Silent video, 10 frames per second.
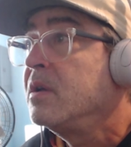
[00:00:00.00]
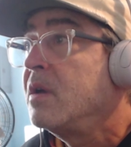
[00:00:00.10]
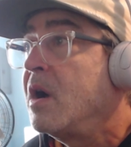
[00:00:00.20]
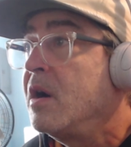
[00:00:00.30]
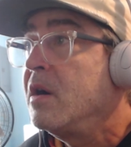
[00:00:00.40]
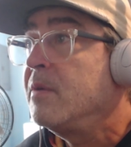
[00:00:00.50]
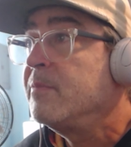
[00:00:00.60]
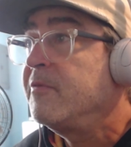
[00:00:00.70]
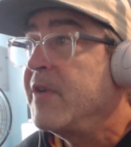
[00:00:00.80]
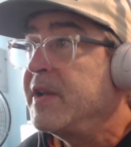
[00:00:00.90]

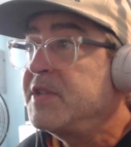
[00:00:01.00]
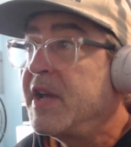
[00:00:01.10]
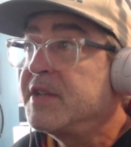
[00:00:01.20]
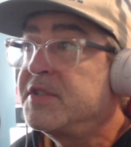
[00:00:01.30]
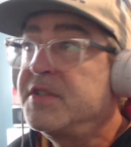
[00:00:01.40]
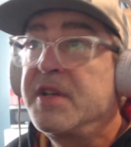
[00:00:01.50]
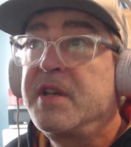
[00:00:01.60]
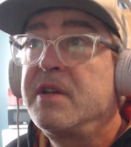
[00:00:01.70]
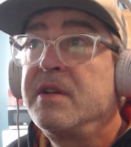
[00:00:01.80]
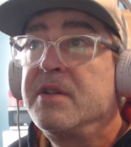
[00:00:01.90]
fantastic
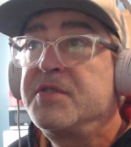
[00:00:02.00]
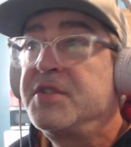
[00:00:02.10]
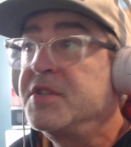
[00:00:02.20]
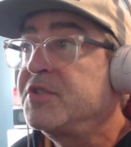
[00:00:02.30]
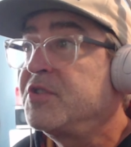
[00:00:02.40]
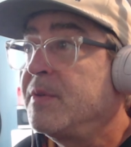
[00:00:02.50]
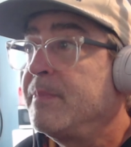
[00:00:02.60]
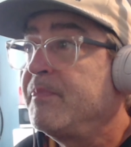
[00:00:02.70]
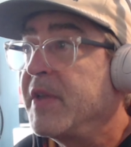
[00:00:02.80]
system.